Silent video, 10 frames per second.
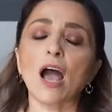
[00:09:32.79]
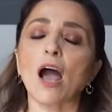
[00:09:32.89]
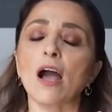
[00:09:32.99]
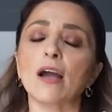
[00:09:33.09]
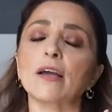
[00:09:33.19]

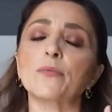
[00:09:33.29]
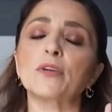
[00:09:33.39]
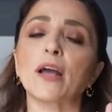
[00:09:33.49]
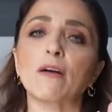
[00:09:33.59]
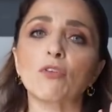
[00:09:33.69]
I
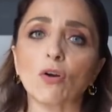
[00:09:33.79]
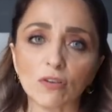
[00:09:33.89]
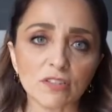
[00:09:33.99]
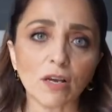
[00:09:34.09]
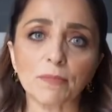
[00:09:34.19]
would have the
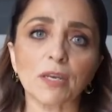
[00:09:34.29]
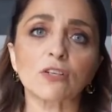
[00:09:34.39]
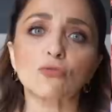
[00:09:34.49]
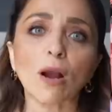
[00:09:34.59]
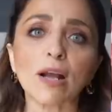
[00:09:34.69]
hardest time getting
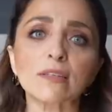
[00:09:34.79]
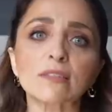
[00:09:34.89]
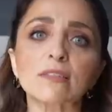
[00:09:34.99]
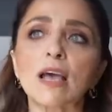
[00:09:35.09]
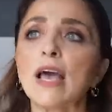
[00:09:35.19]

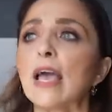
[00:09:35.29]
dressed.